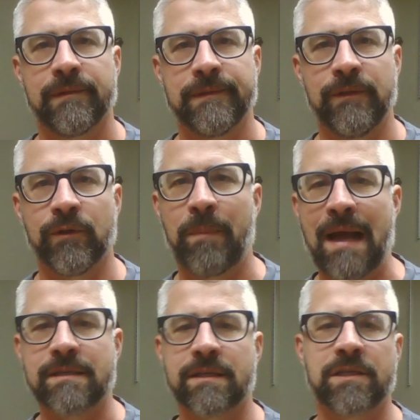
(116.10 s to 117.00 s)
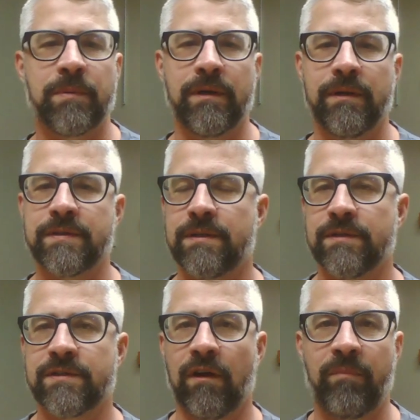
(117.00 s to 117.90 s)
You know, the past
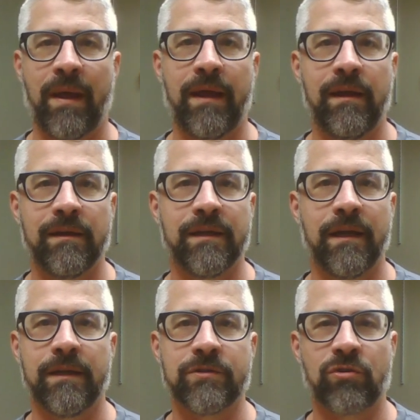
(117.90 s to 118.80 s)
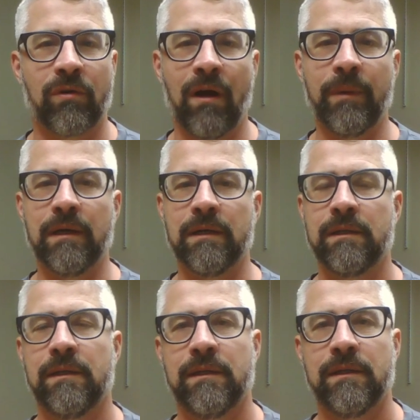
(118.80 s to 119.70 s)
experiences of pain and trauma,
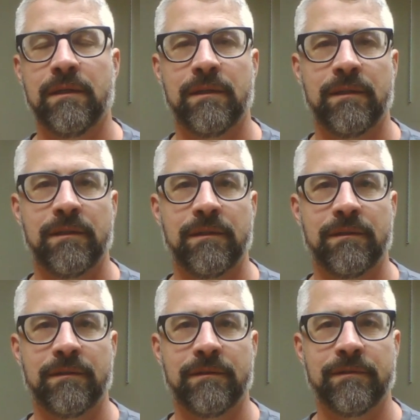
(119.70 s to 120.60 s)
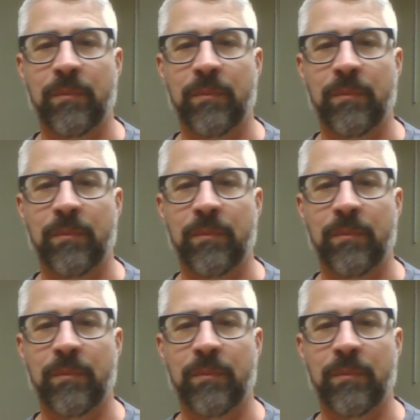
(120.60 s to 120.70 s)
and the